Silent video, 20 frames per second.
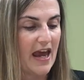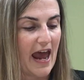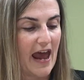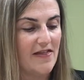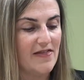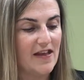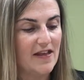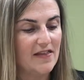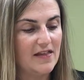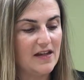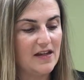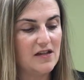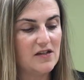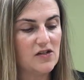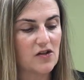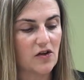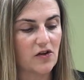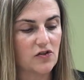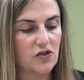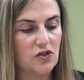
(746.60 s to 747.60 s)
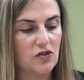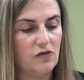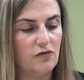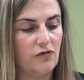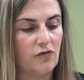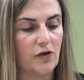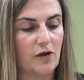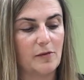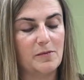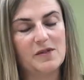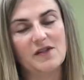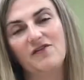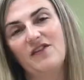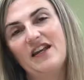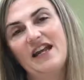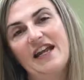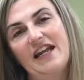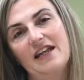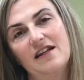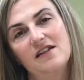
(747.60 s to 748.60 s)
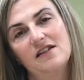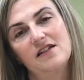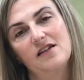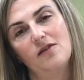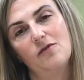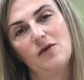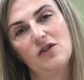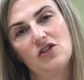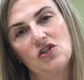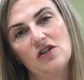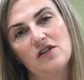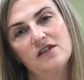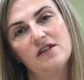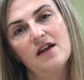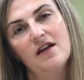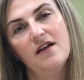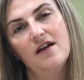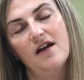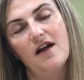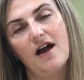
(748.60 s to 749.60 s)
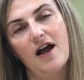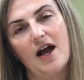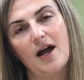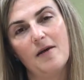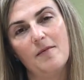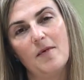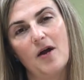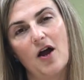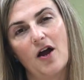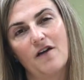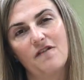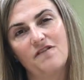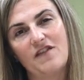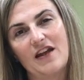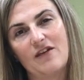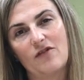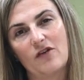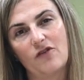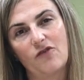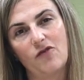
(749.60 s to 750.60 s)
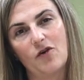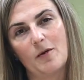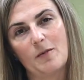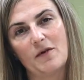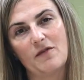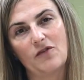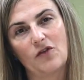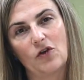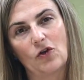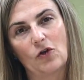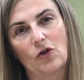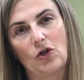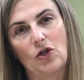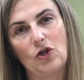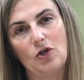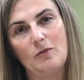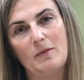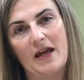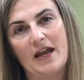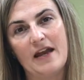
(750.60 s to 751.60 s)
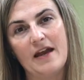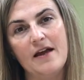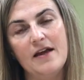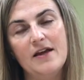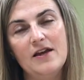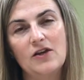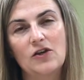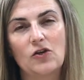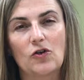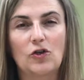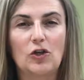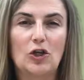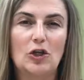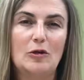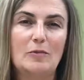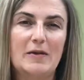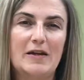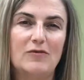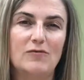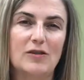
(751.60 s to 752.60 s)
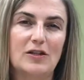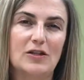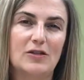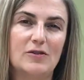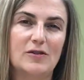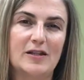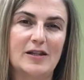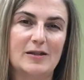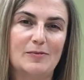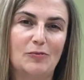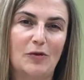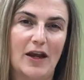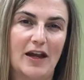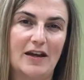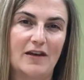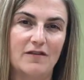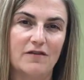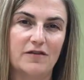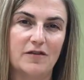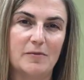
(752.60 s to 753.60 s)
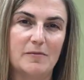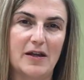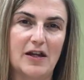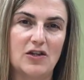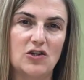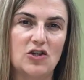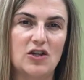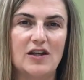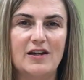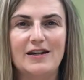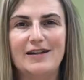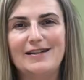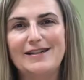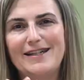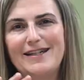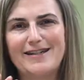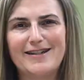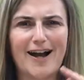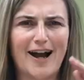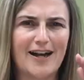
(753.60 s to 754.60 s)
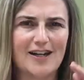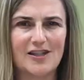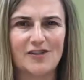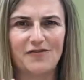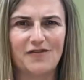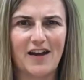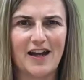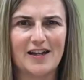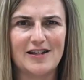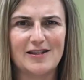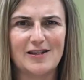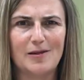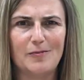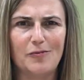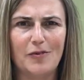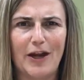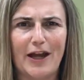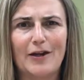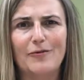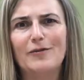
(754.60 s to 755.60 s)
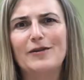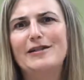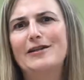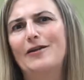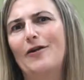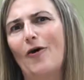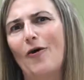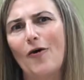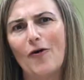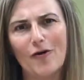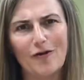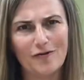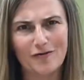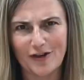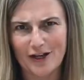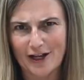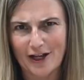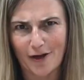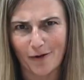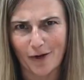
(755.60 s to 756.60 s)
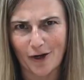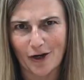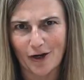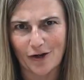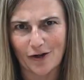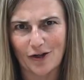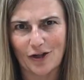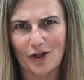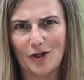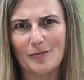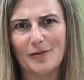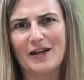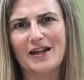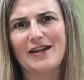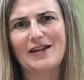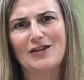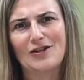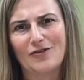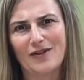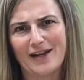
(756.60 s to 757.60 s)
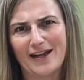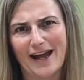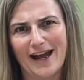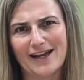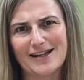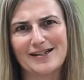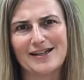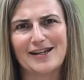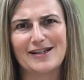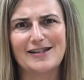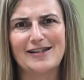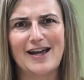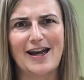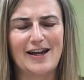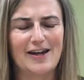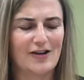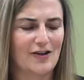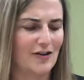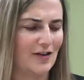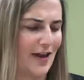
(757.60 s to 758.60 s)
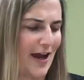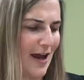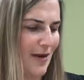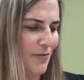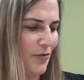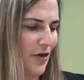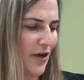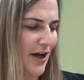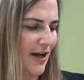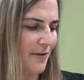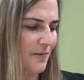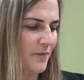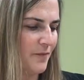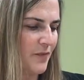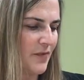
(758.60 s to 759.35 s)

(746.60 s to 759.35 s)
And then these are two forms of enhancer, which is our favorite form of curcumin. Curcumin reduces brain inflammation and detoxifies the brain. We did a whole video on curcumin, and you can access that in our library.